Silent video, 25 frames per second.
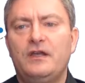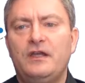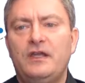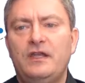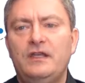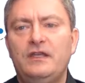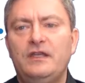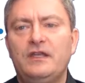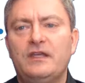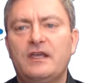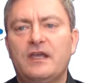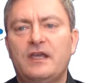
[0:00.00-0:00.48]

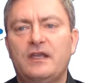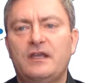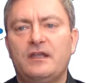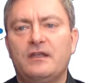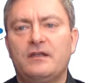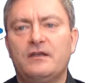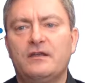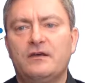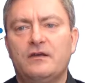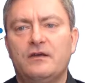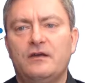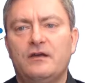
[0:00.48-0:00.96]
indicating
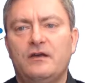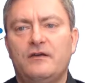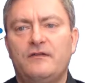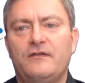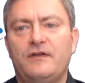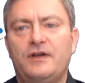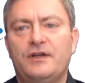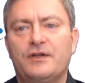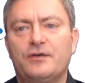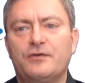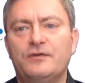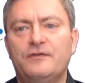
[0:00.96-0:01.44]
a
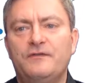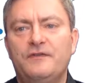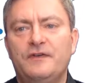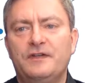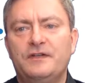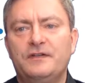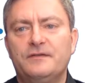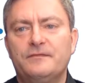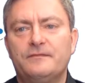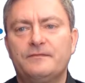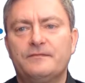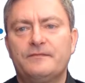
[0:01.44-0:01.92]
very good
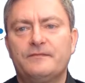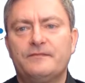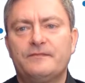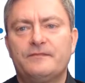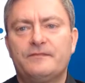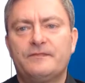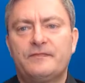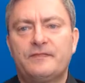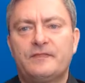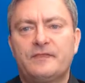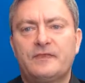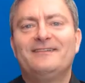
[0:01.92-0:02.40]
fit.
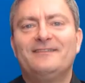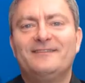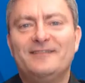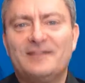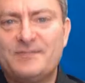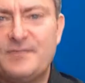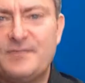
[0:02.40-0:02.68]
This